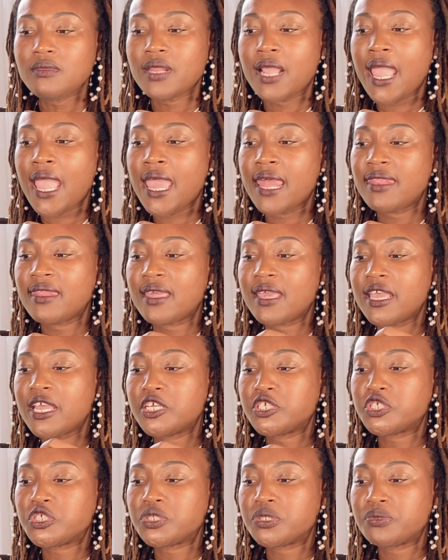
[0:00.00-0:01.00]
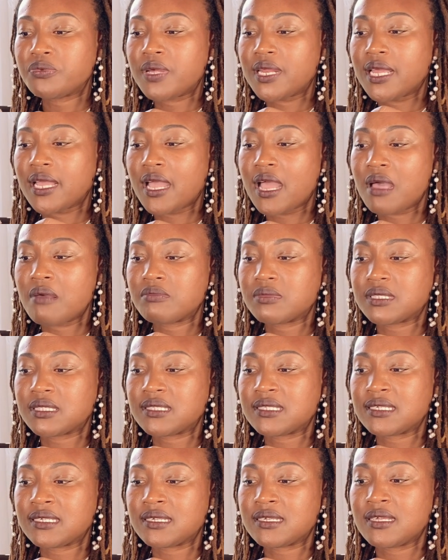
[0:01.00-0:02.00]
And the issue when it comes
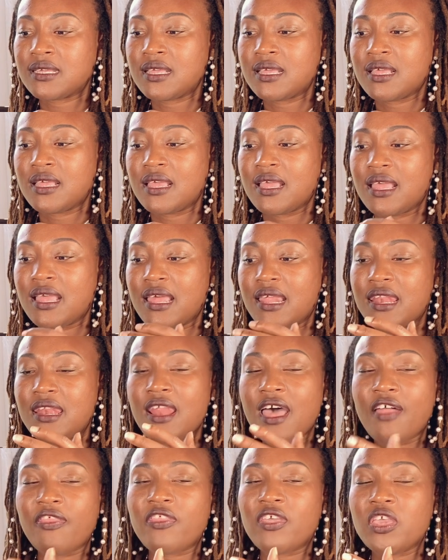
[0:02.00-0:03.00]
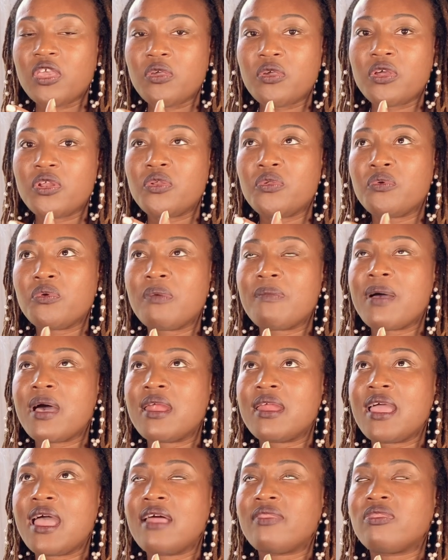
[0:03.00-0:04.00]
to nothing you could do
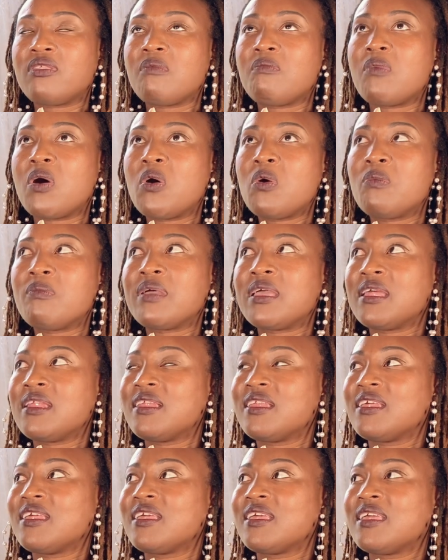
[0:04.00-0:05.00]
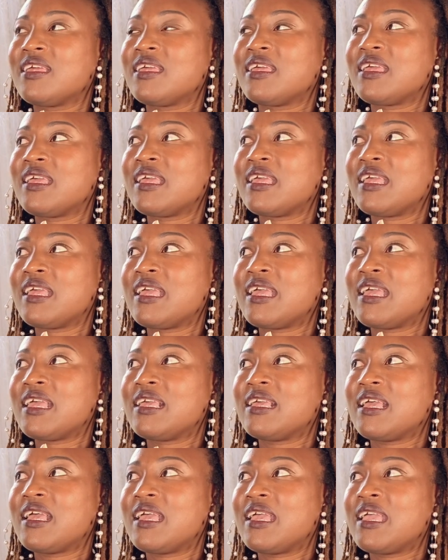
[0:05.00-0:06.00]
about it at the moment,
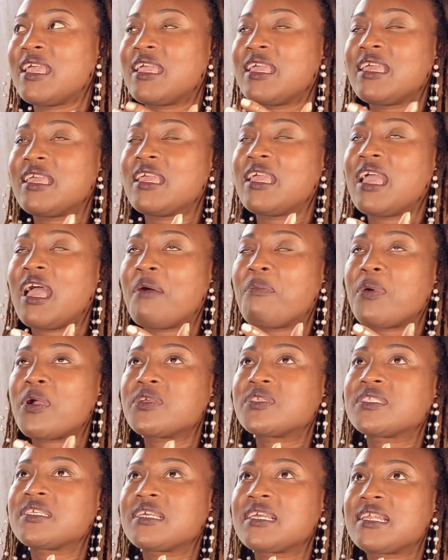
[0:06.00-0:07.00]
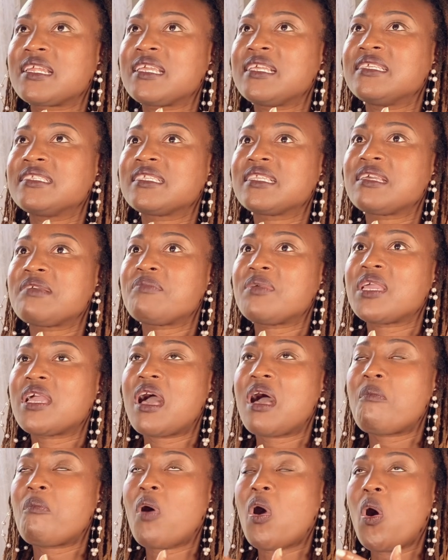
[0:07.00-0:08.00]
it could, a person could easily
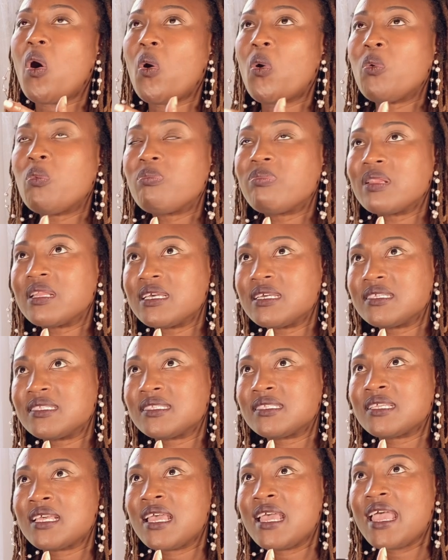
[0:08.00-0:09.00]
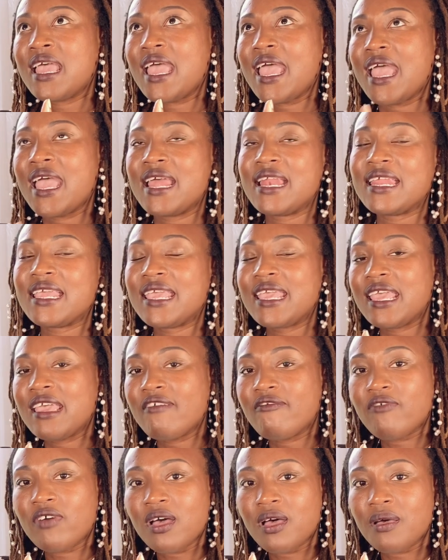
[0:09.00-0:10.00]
become hopeless and
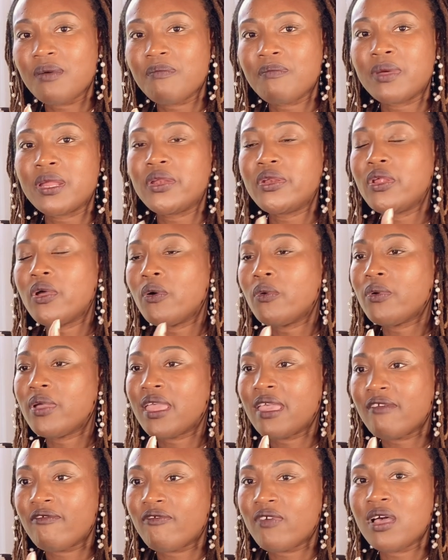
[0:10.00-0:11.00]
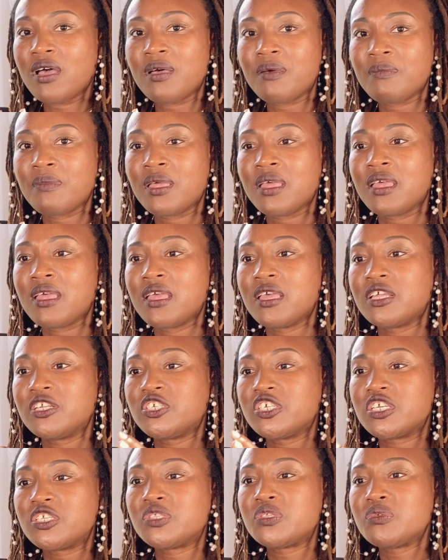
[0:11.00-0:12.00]
give up, but don't give up.
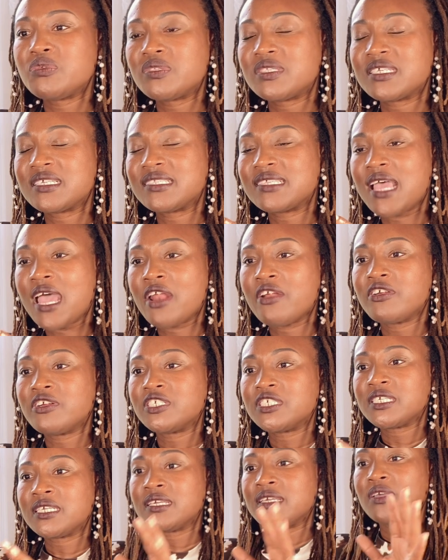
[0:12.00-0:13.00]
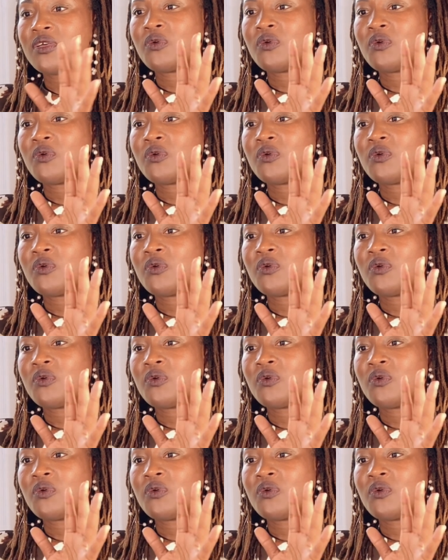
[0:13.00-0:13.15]
Just use this energy.